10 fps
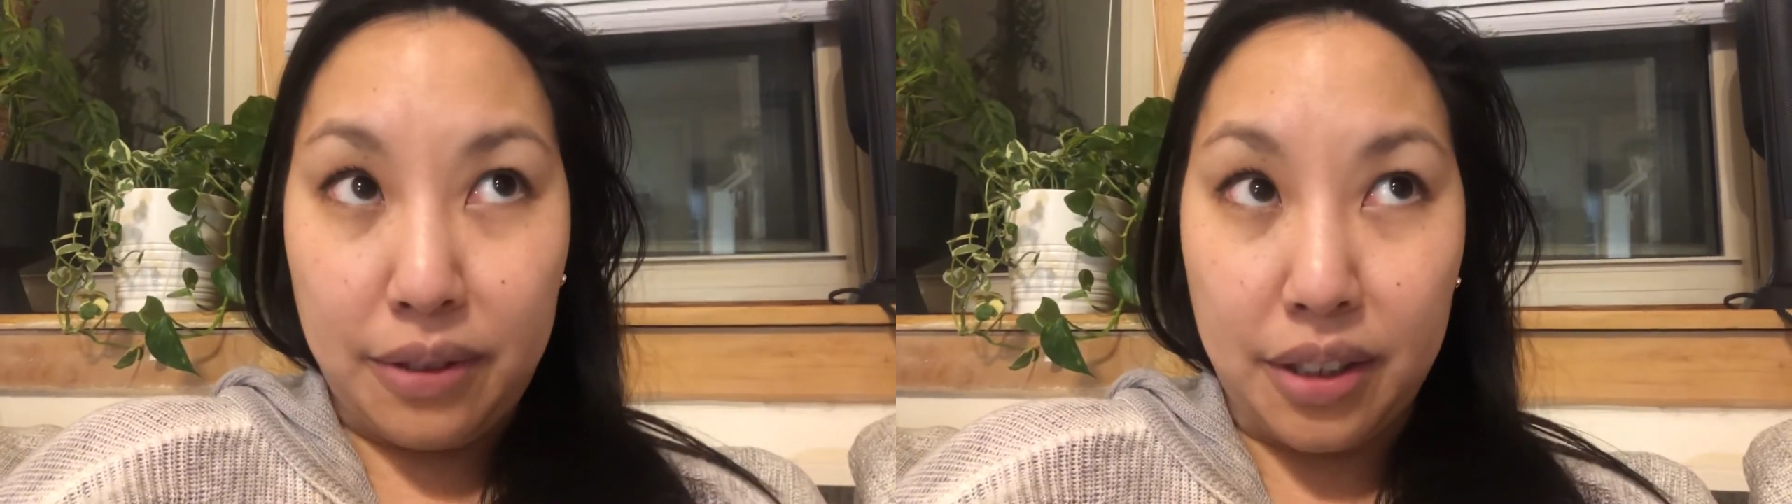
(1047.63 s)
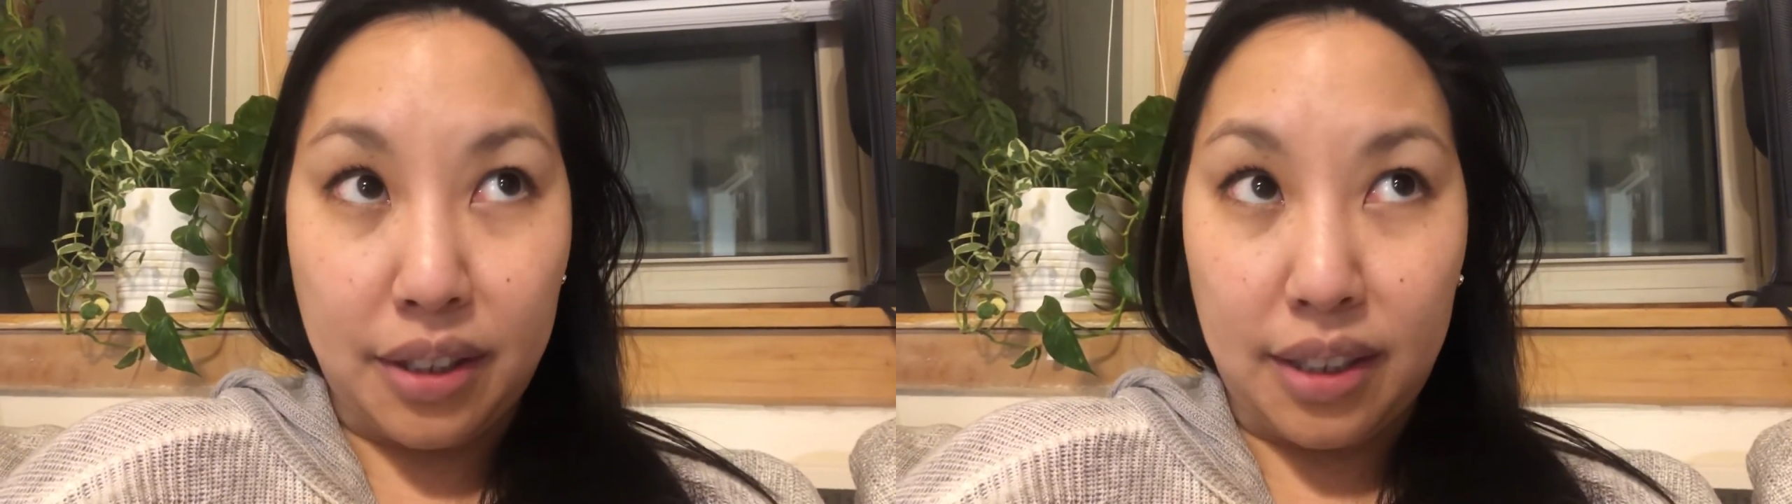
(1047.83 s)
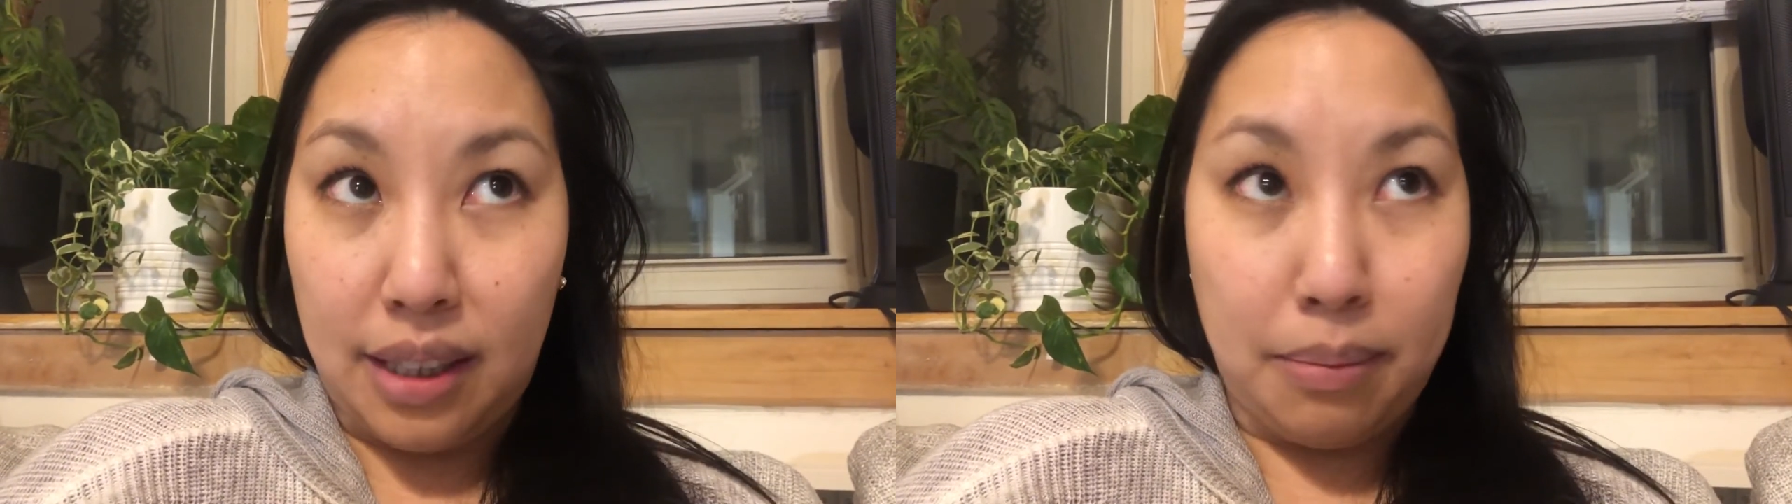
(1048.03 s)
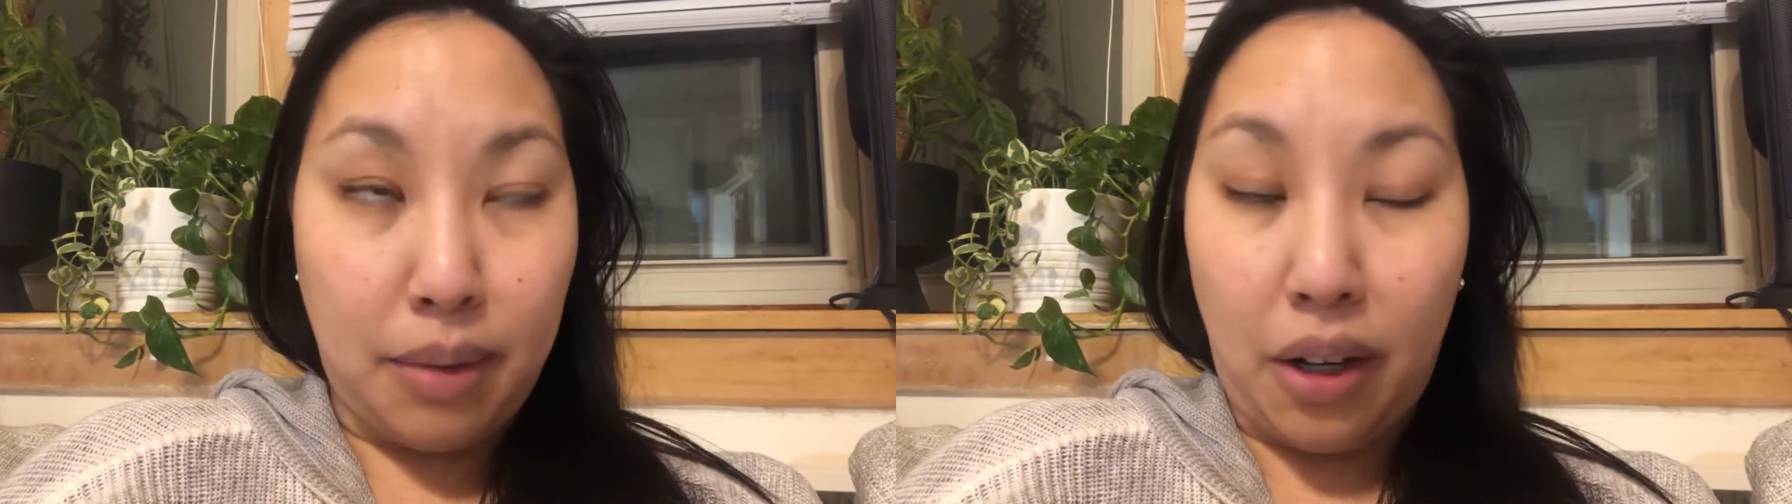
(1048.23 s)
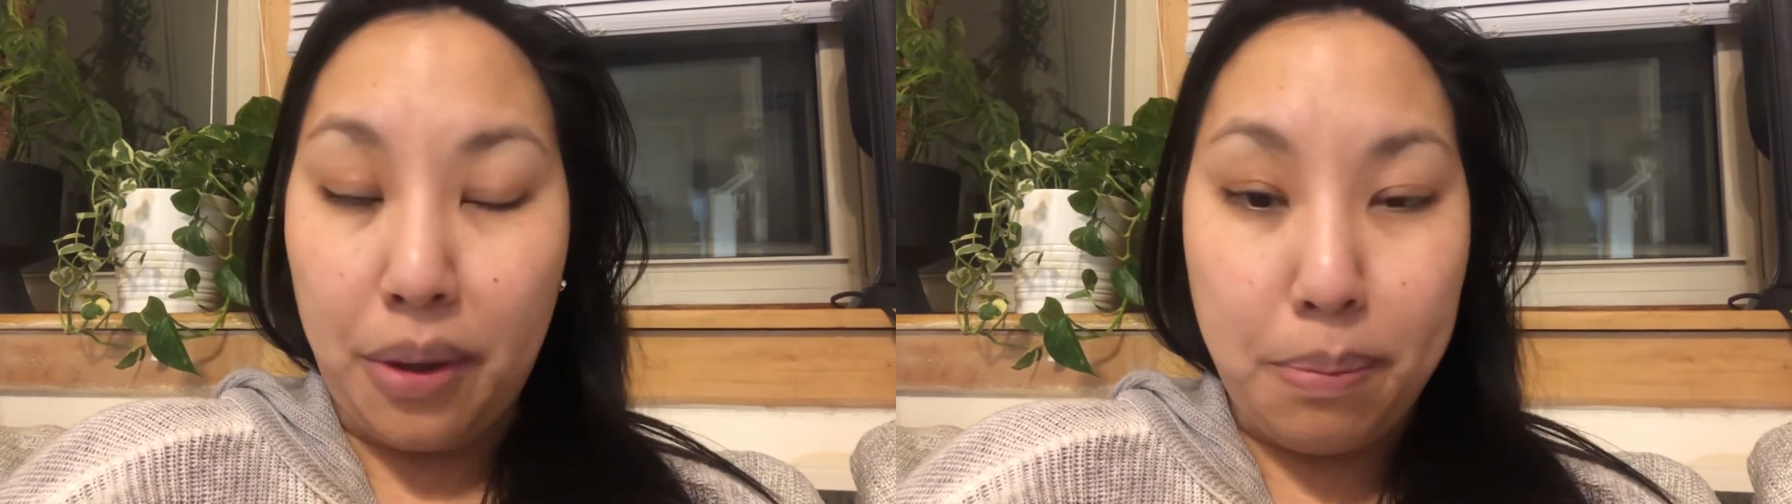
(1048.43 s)
Just
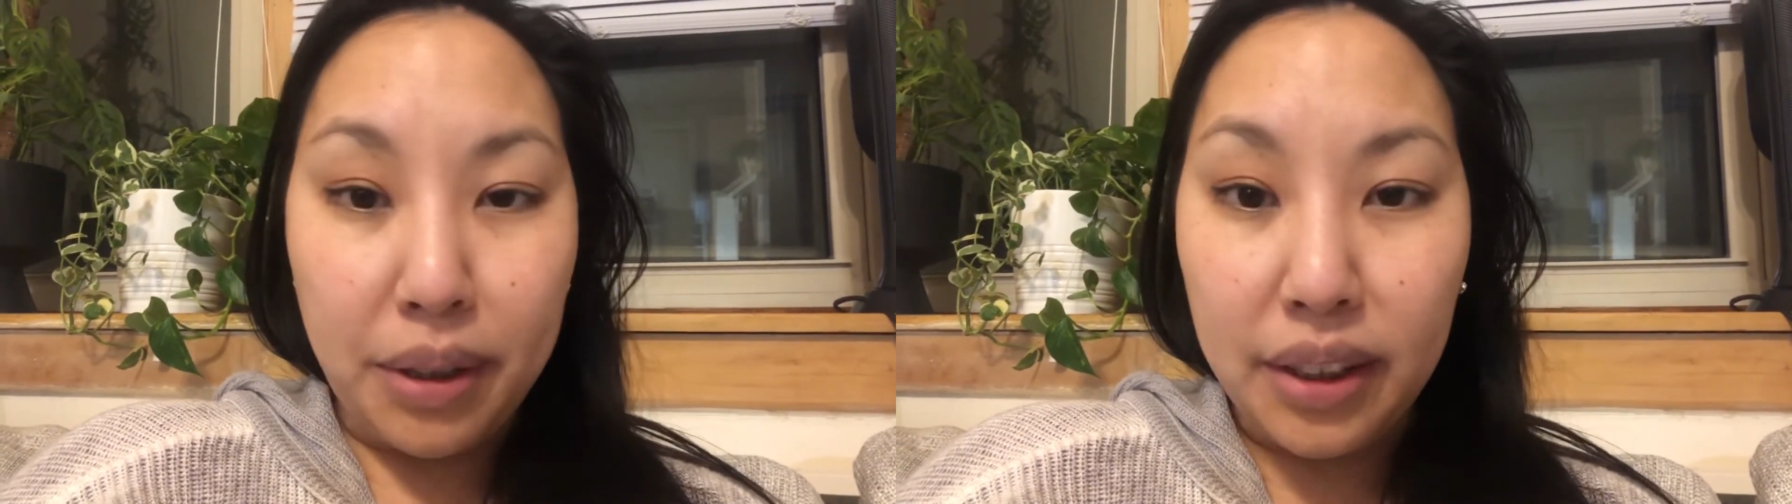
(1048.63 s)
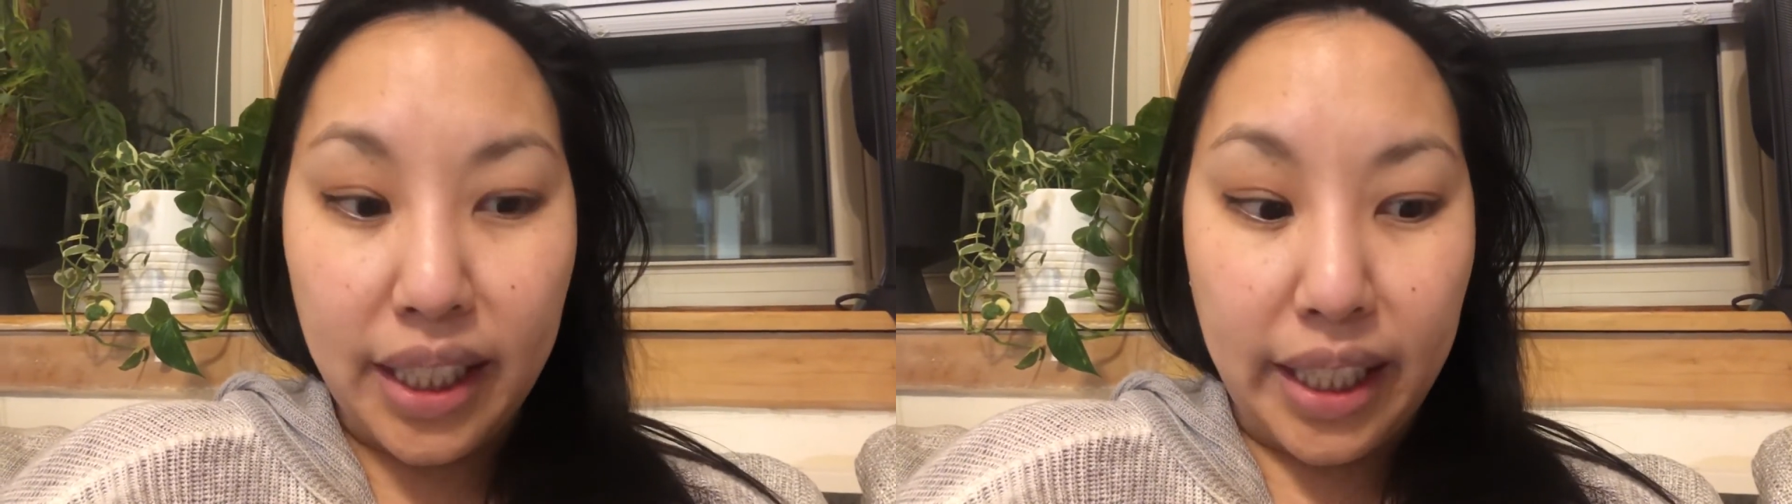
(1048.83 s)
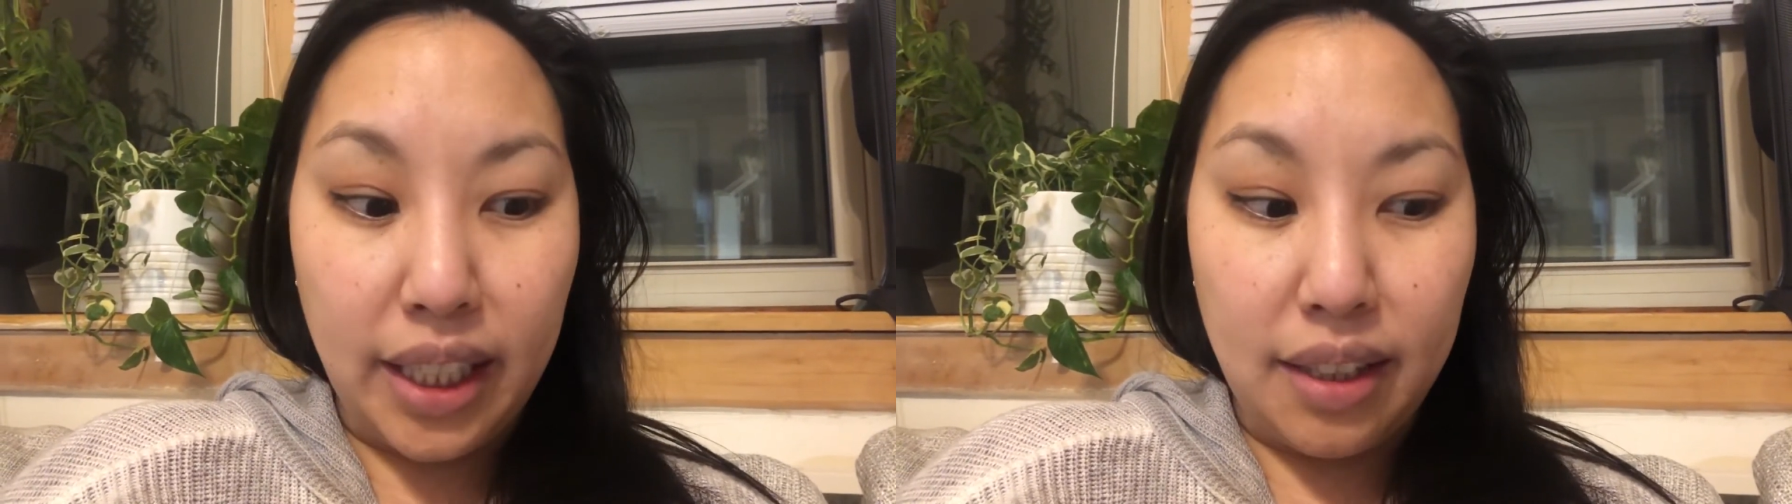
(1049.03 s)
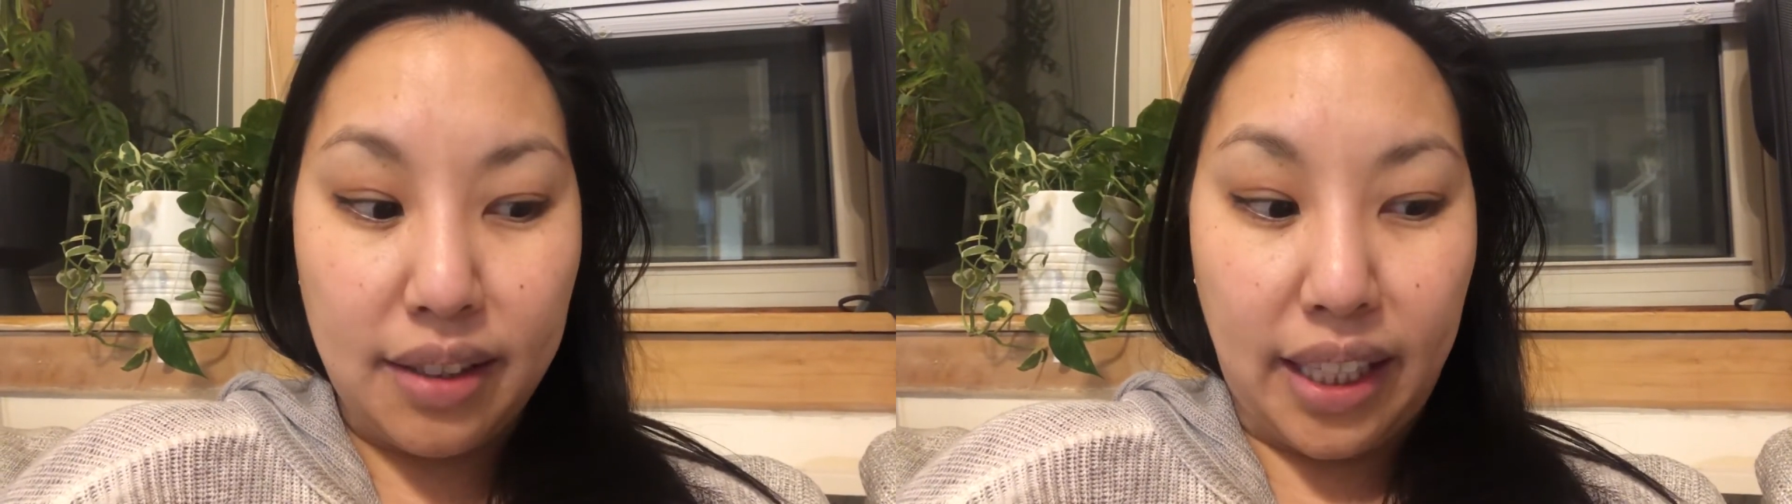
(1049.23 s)
all the buildings,